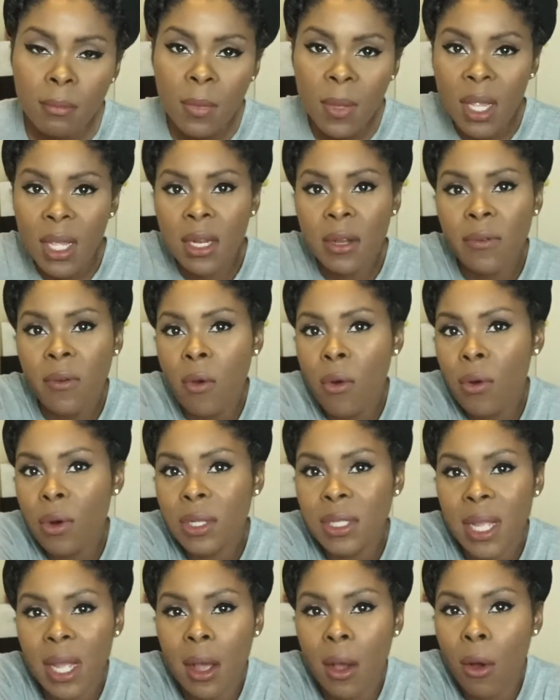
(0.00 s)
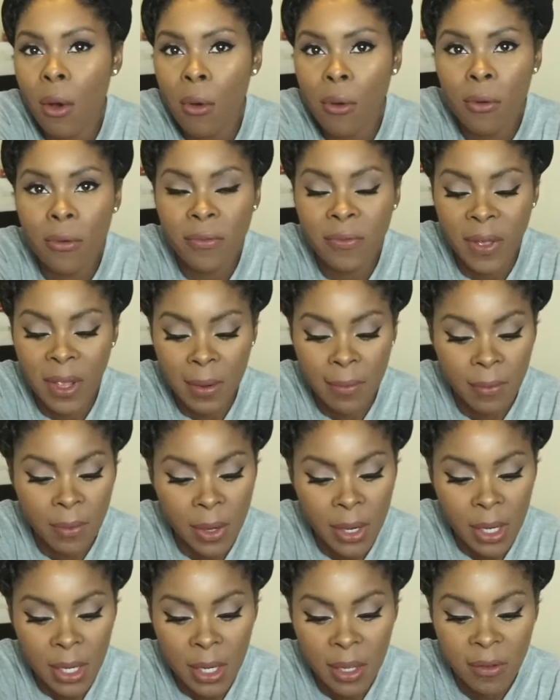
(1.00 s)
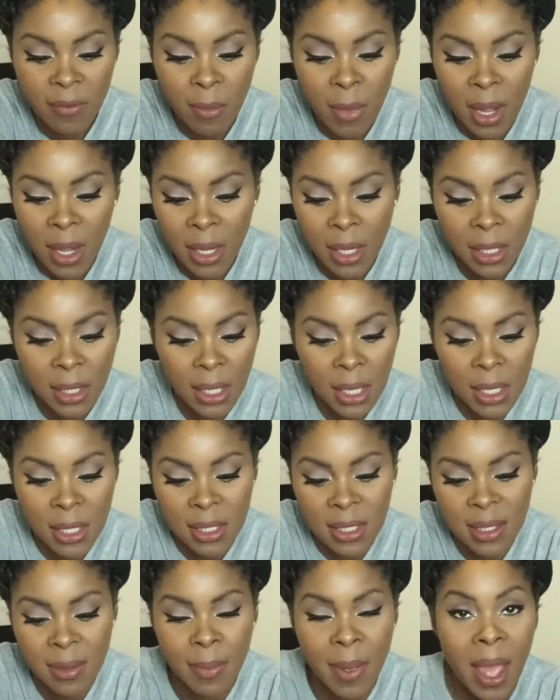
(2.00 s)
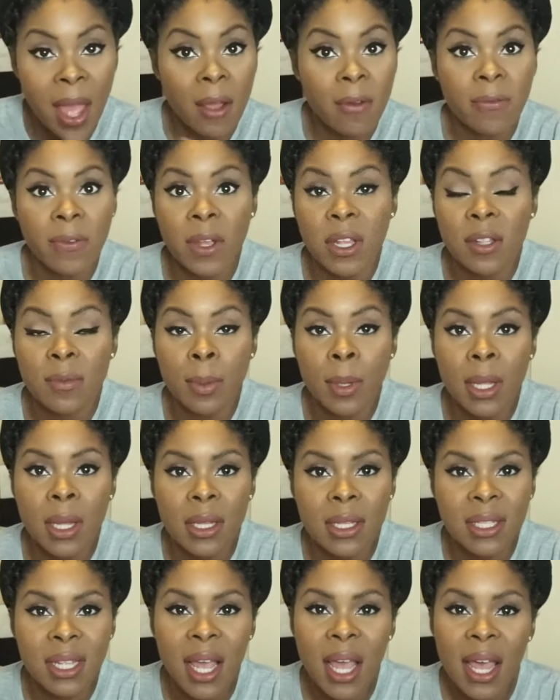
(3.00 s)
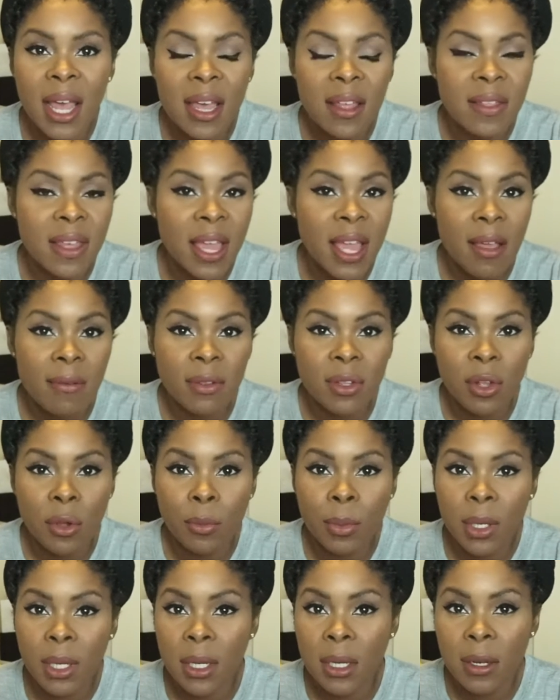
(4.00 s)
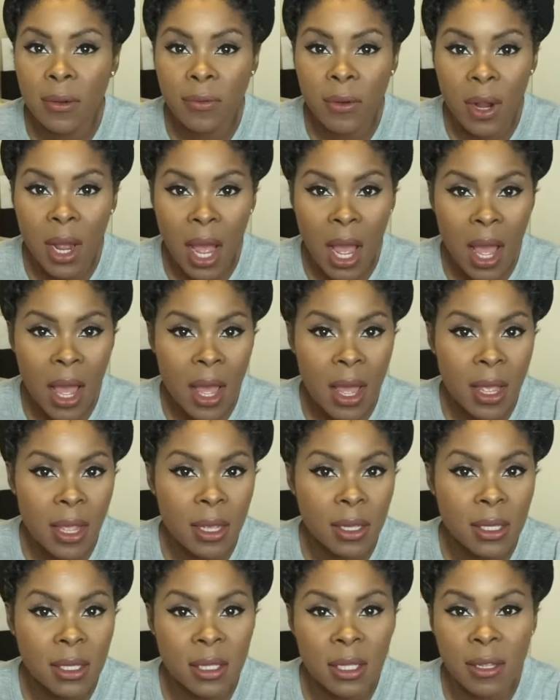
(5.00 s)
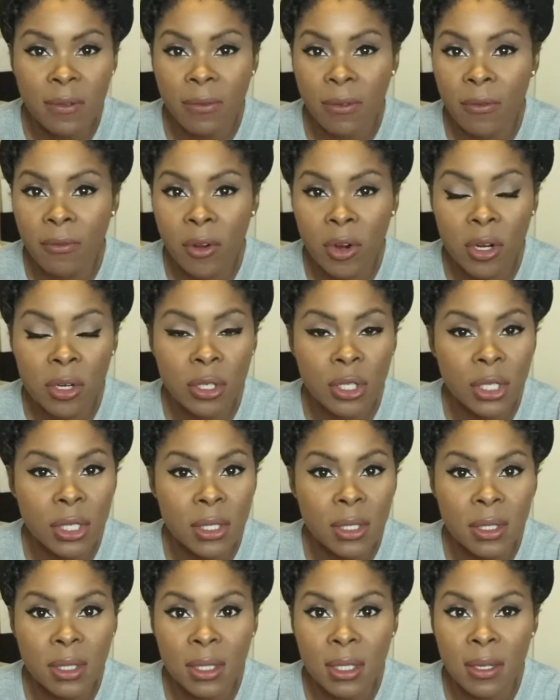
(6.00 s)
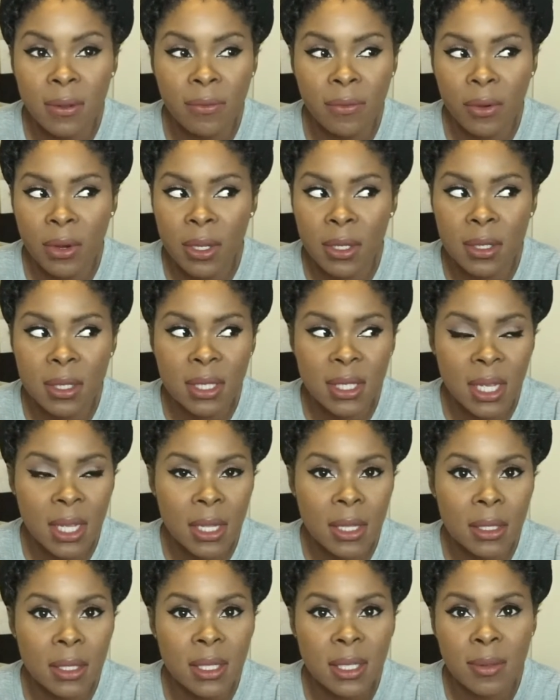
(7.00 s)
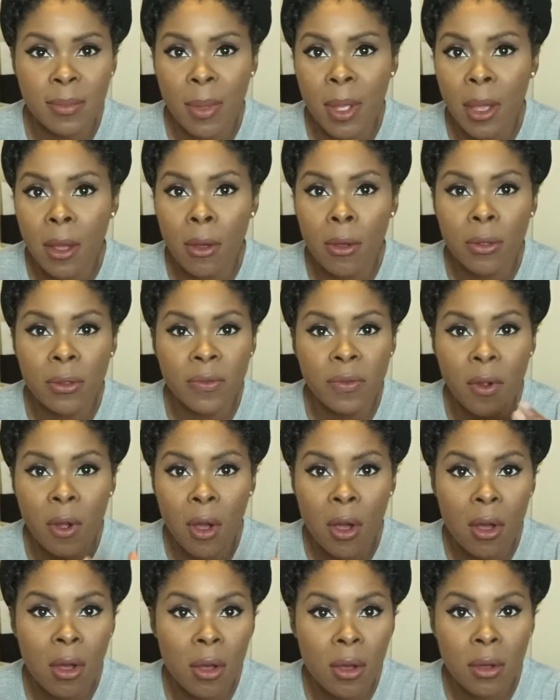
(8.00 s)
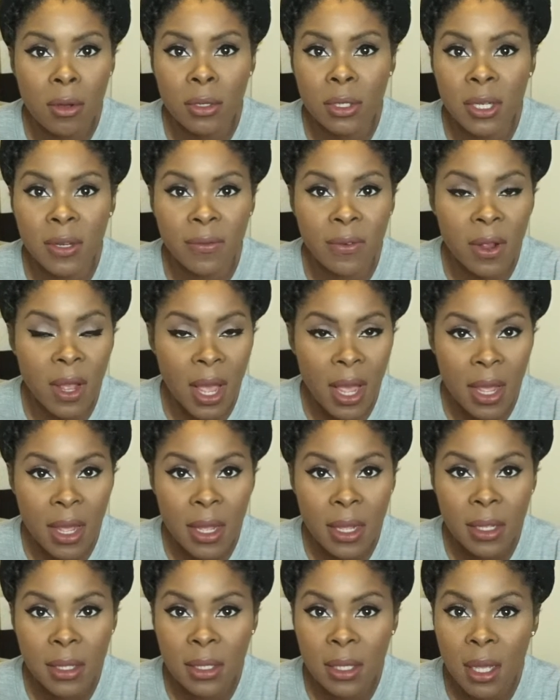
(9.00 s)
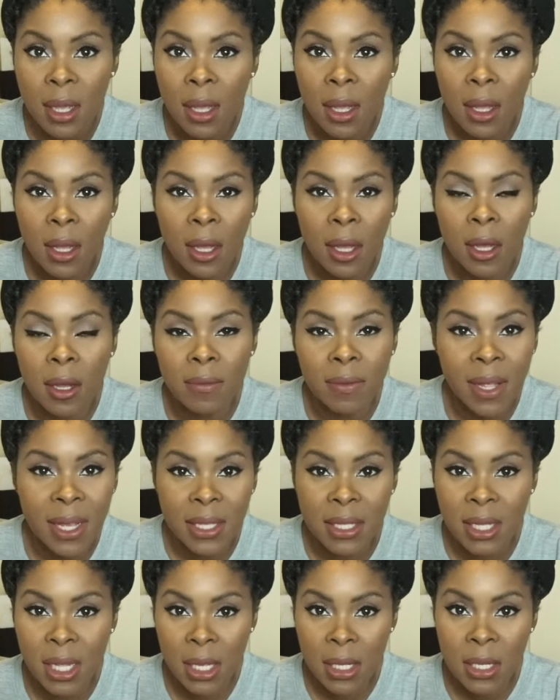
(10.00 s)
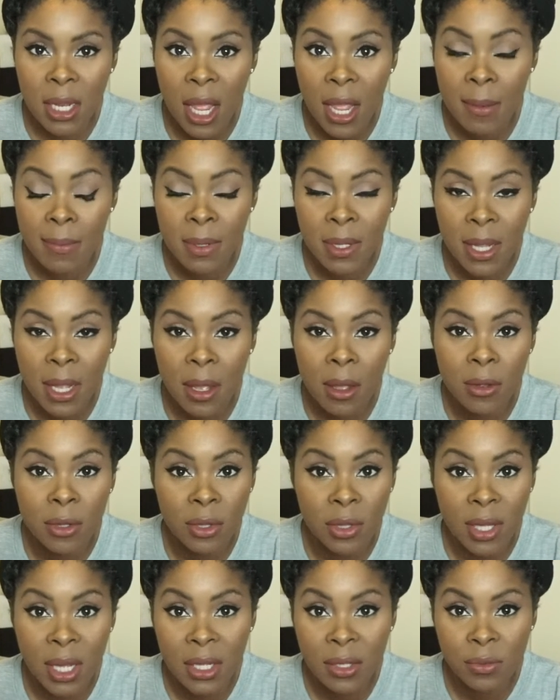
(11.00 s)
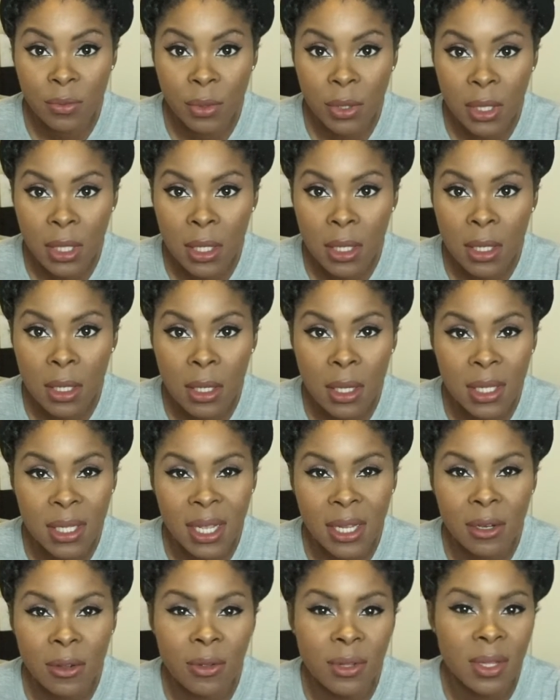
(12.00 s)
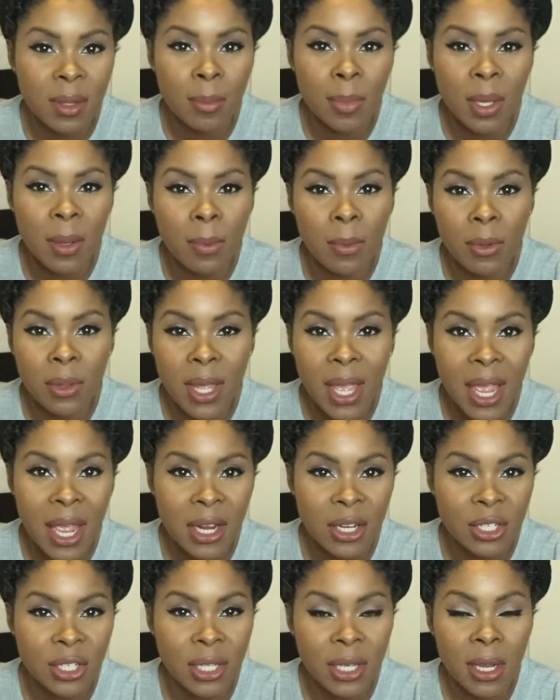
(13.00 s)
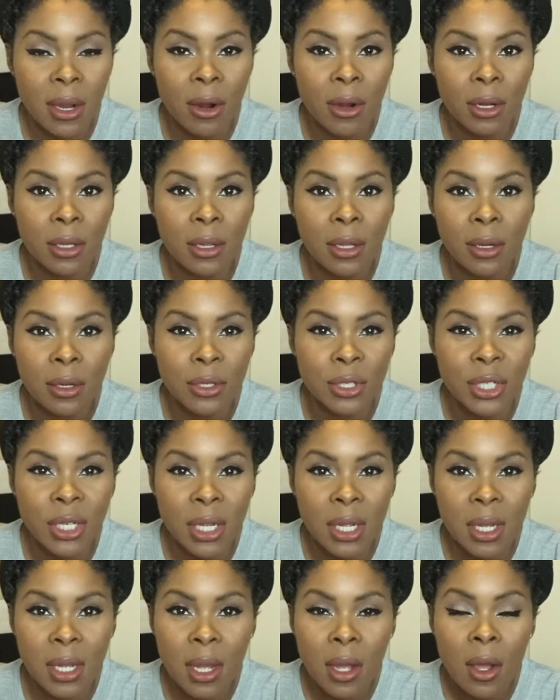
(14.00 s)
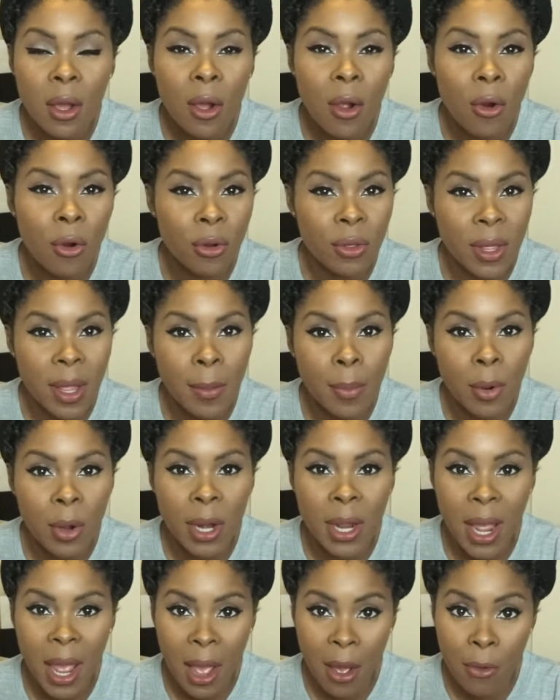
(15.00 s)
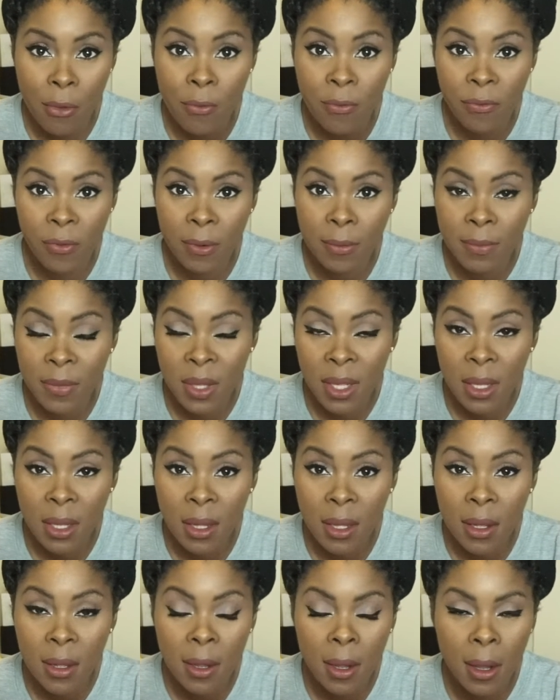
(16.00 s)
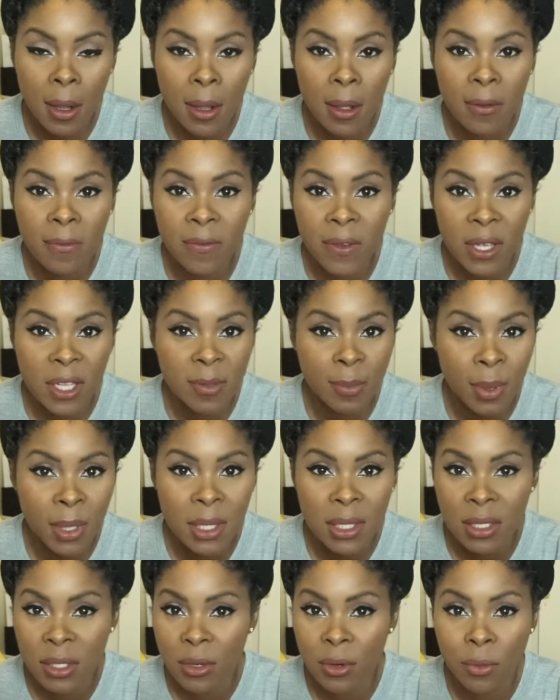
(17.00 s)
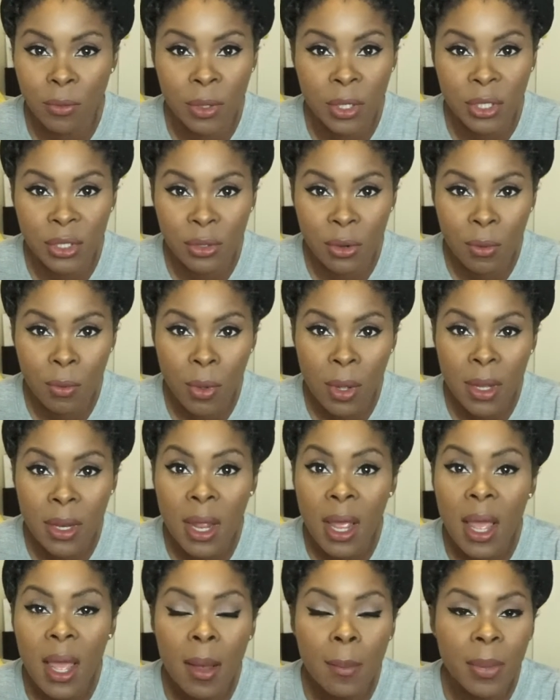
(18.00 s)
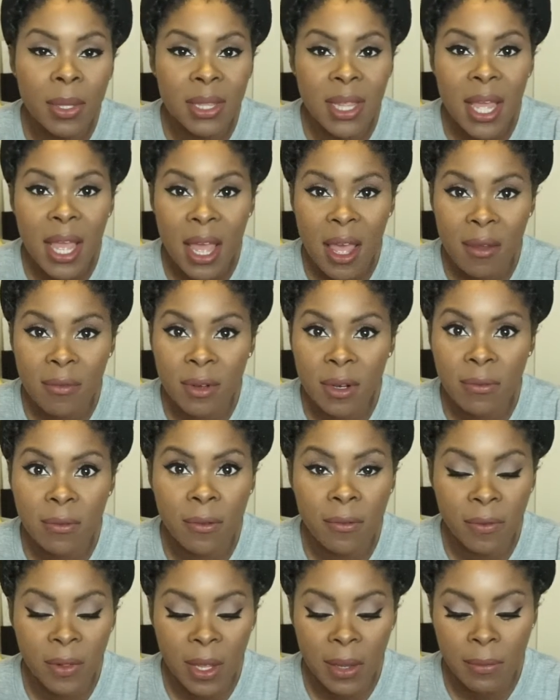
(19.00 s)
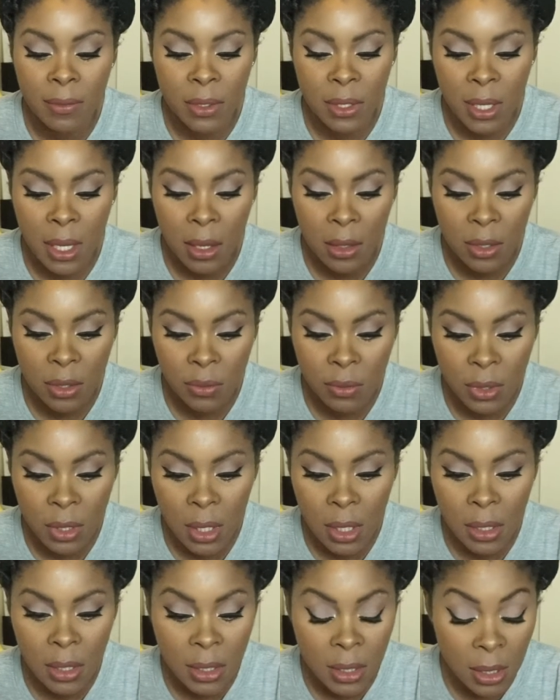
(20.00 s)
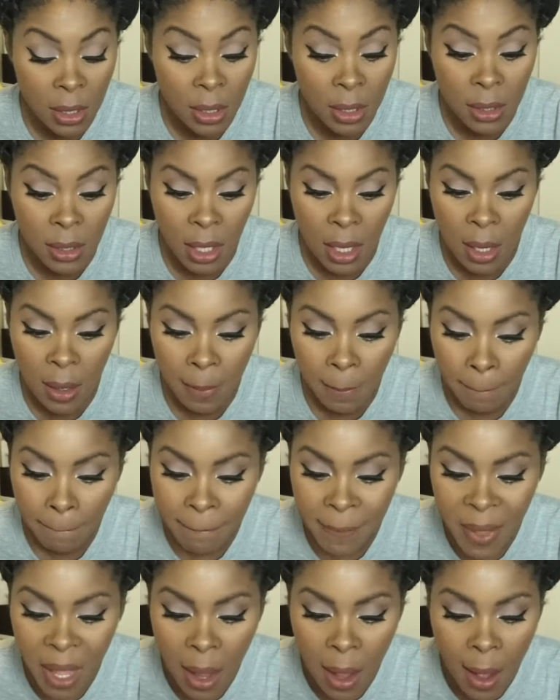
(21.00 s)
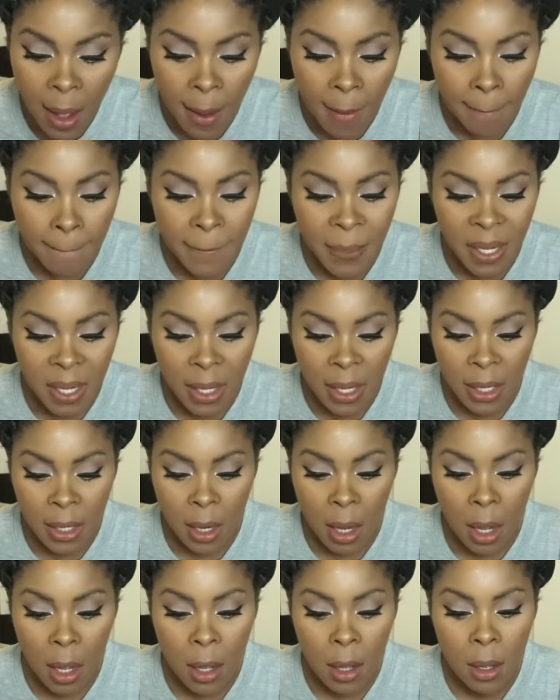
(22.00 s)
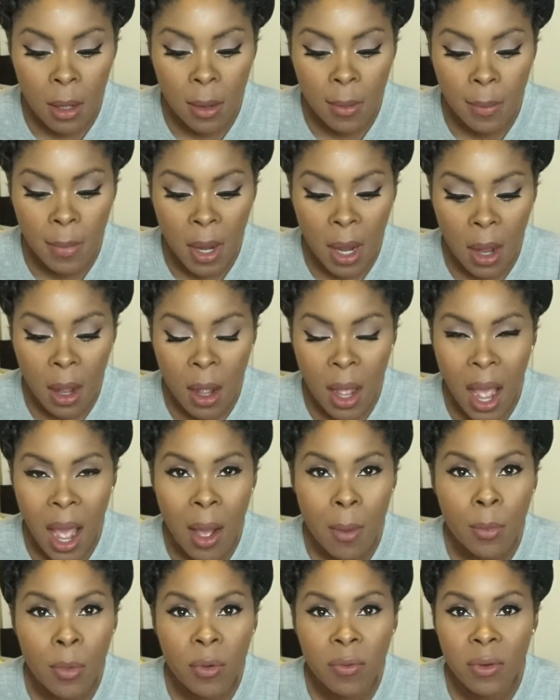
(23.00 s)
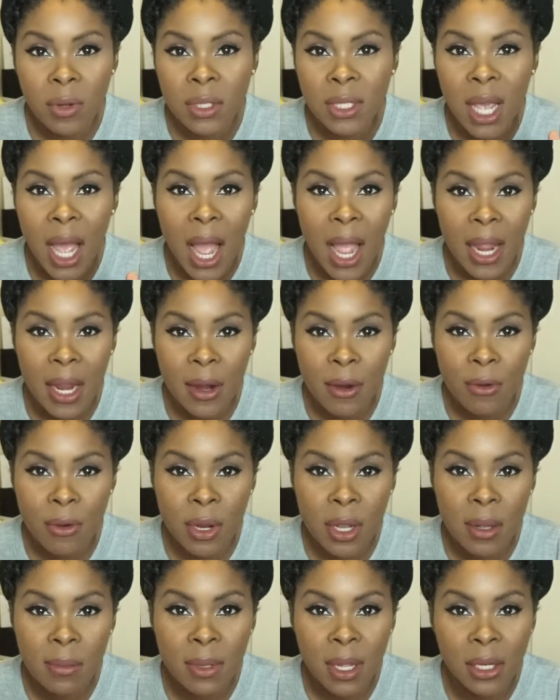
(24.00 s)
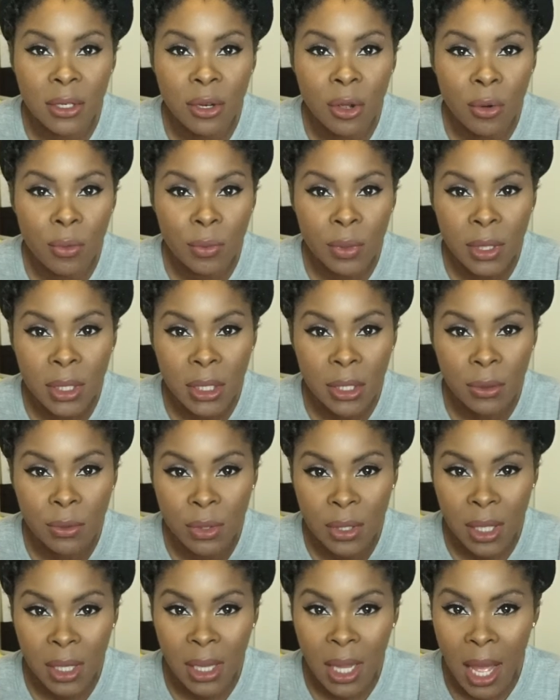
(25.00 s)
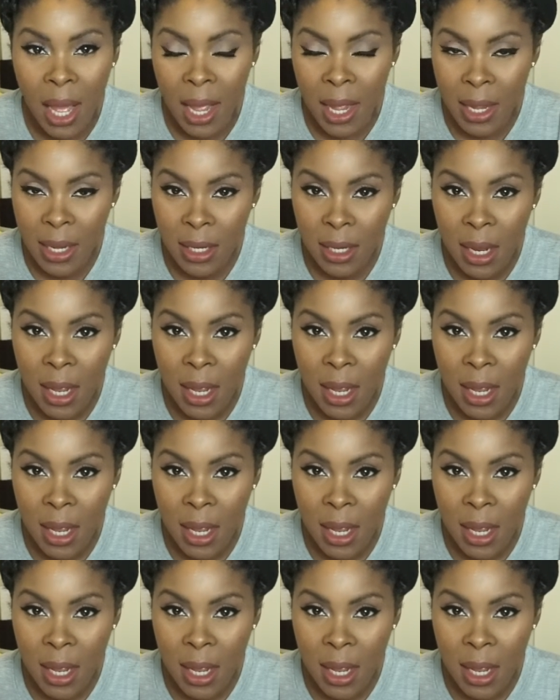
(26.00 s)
And of course, like an old favorite of mine is the MAC Fix Plus. They have so many different kinds, different versions, different scents, smells for all different kinds of like skin types now. So that's really good, because I know some people, they actually are allergic or they break out from the Fix Plus, the original one. But they have different flavors now, so it's a good thing. But I'll move on to eye creams. I don't really use a lot.